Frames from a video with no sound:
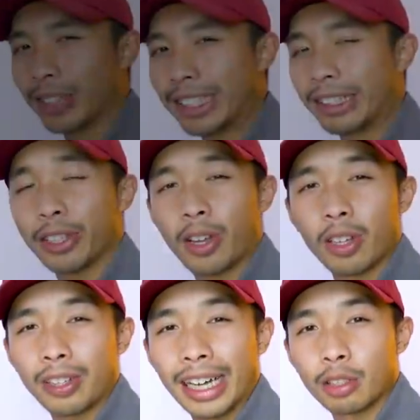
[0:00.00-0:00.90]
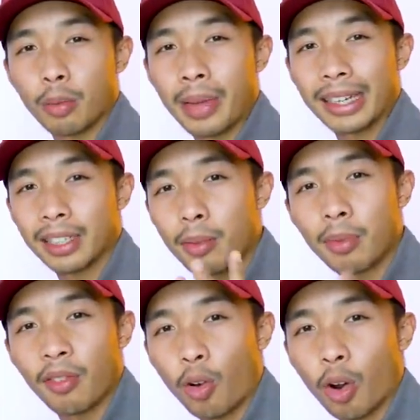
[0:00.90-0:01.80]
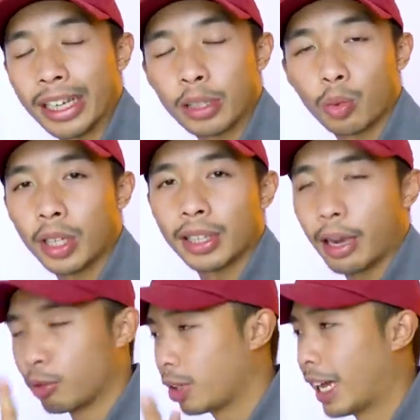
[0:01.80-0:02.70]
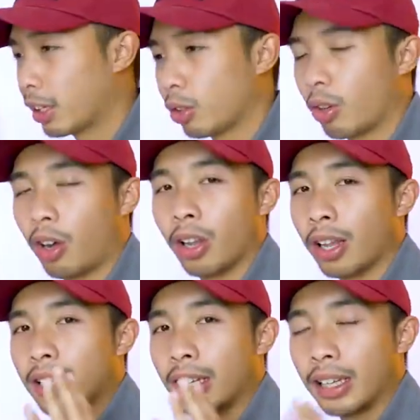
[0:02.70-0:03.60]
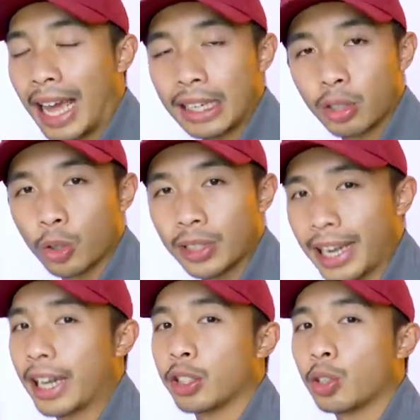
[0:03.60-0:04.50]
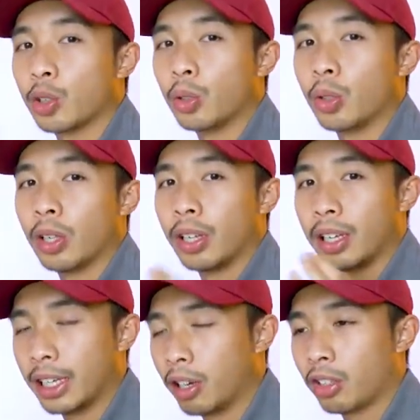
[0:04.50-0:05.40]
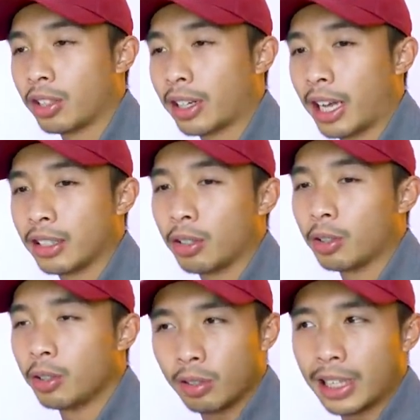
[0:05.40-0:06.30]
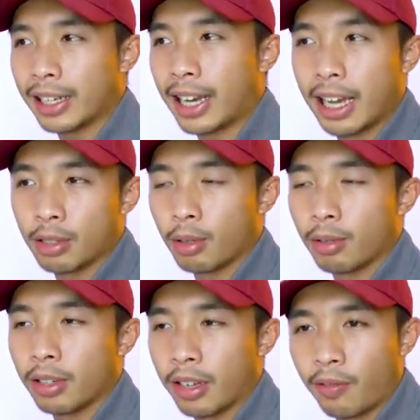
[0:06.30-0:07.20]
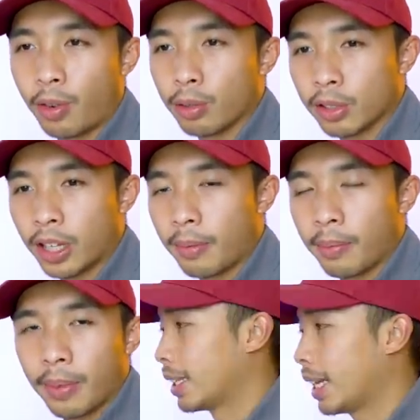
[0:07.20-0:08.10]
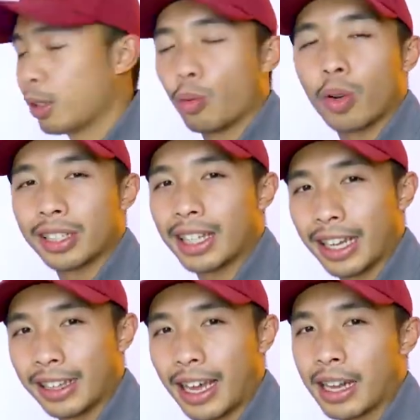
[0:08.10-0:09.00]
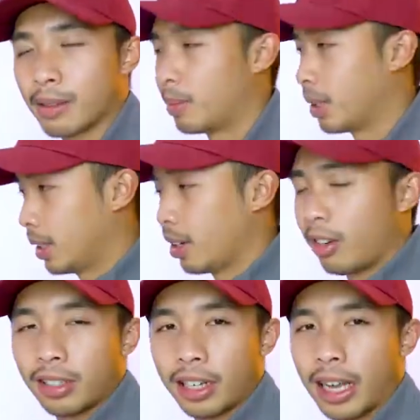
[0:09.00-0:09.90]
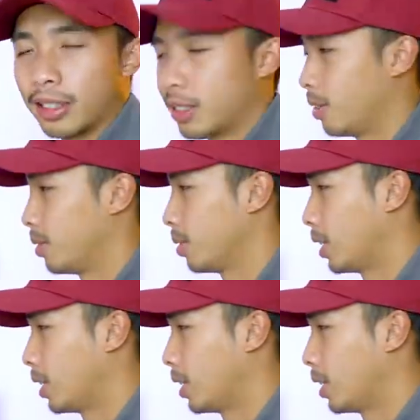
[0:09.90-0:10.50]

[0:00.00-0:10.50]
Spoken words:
so the secret AutoCAD command number 4 is what I would like to call the lasso selection tool in AutoCAD. So you know that lasso tool in Photoshop? It kind of works like that, but in AutoCAD, so